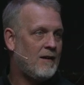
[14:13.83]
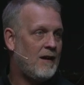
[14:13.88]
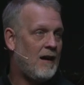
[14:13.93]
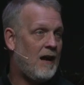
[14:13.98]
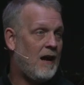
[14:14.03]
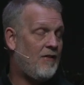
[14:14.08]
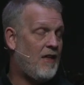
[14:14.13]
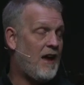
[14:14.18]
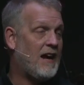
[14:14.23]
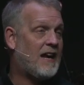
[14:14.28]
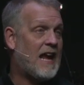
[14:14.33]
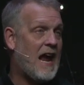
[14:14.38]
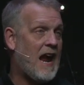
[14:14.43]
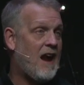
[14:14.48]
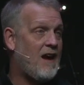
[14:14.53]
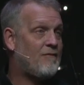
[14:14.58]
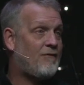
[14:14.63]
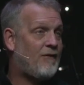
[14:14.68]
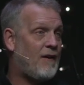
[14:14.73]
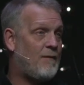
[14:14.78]
And they
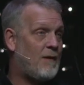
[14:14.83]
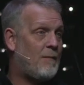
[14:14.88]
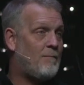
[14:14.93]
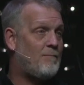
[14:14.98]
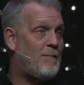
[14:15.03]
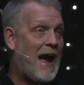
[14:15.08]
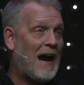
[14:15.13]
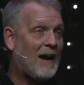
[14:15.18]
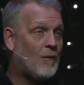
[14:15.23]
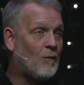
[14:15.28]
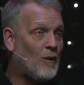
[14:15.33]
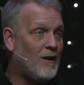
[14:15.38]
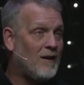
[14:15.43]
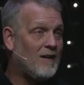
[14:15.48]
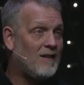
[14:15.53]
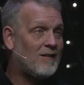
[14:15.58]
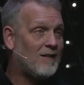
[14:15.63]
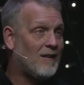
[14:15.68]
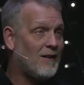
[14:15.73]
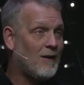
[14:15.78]
came from a
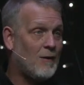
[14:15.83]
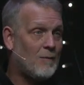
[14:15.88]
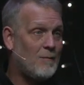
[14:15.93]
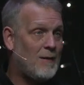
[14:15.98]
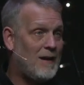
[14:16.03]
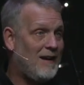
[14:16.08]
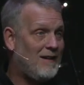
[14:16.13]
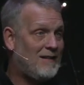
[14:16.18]
backwoods little bitty